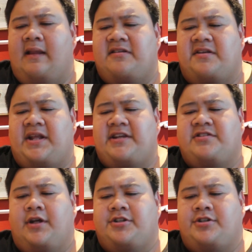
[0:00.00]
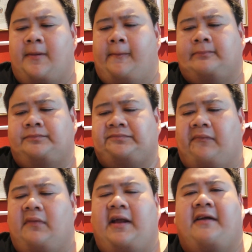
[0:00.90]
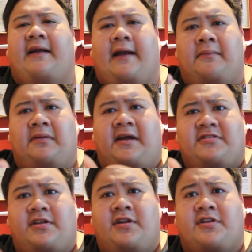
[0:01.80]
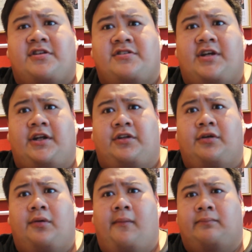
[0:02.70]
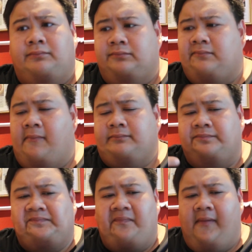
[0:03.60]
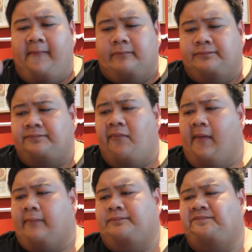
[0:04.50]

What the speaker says: That's a nice touch. They caramelize the nuts inside too. Mm.